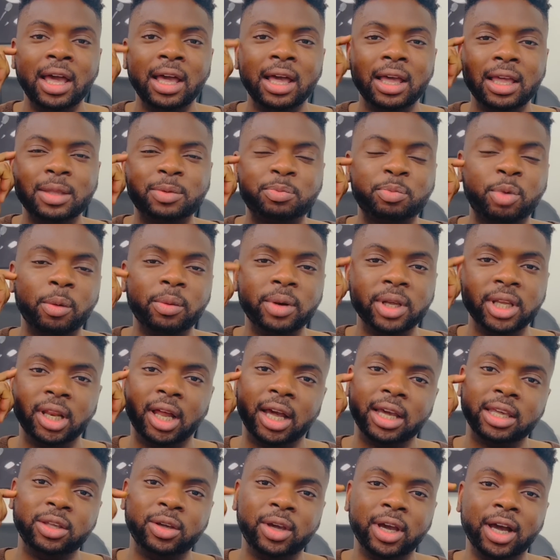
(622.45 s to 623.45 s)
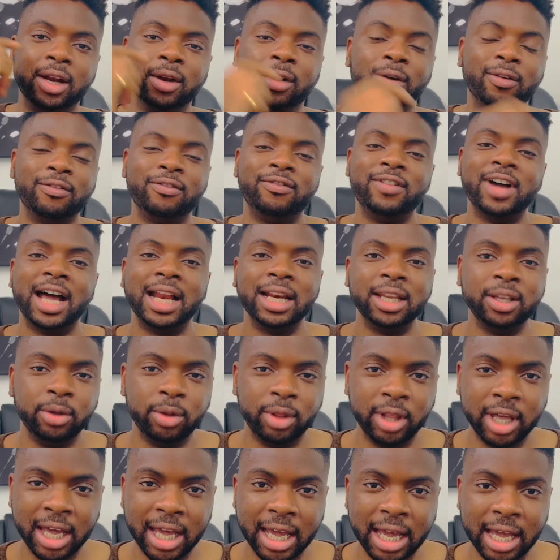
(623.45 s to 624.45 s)
It's probably like you get a lot of value
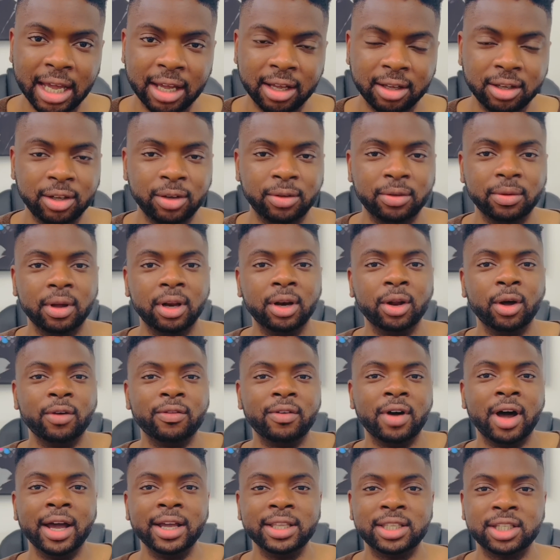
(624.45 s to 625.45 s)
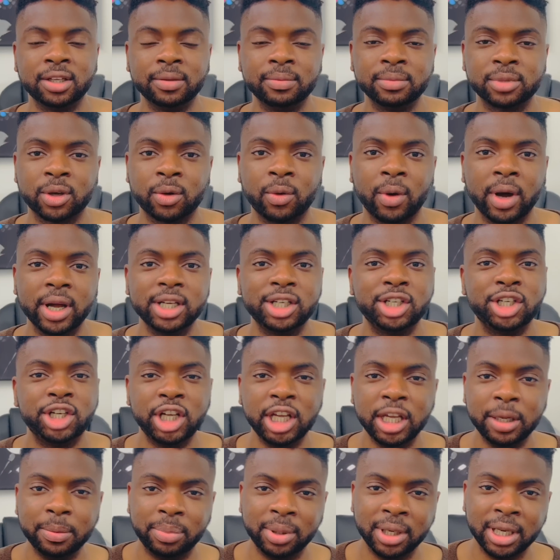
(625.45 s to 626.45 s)
there, a lot of items quite
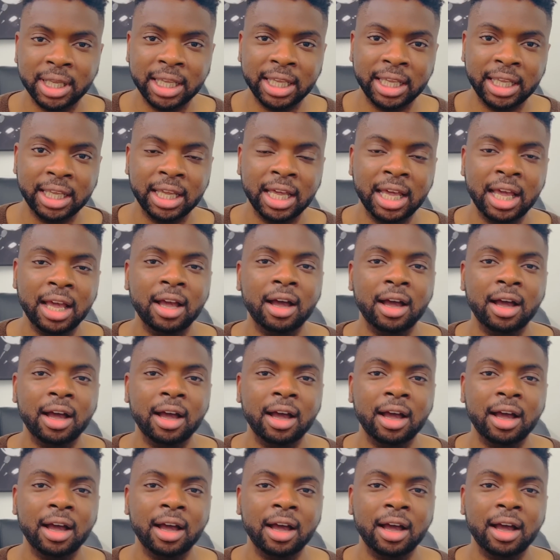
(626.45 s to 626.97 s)
cheaply.